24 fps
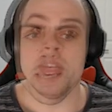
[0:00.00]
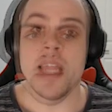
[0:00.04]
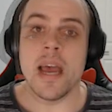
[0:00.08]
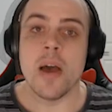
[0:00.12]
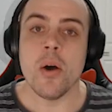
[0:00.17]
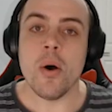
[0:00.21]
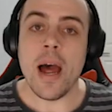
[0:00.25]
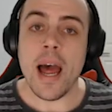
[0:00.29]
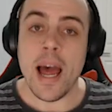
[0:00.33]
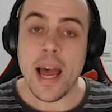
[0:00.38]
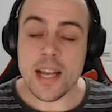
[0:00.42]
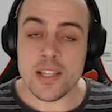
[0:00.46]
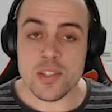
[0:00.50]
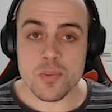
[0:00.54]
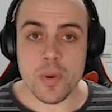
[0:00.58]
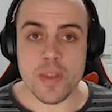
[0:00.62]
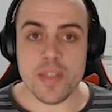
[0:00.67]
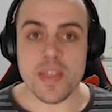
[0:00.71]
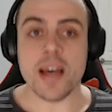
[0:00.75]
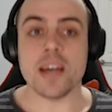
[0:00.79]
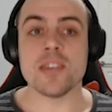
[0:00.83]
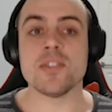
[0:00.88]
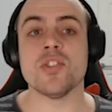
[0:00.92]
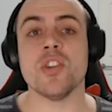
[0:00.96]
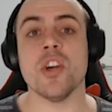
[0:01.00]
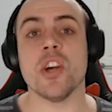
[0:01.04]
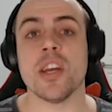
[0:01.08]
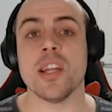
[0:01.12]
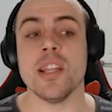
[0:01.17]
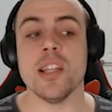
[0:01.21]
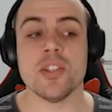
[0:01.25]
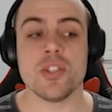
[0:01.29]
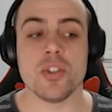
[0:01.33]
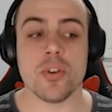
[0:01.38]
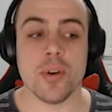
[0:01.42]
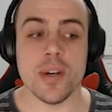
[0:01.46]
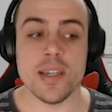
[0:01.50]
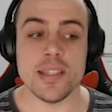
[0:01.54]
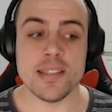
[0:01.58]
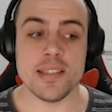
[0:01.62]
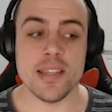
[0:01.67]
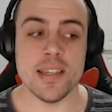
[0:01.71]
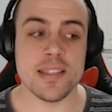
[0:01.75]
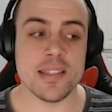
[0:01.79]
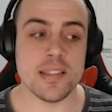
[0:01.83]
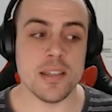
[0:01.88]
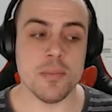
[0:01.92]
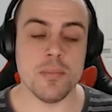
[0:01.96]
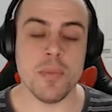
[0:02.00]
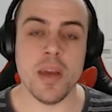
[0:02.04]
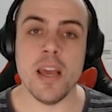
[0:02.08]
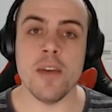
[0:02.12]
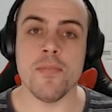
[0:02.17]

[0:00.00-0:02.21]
Now, as with our circulatory system,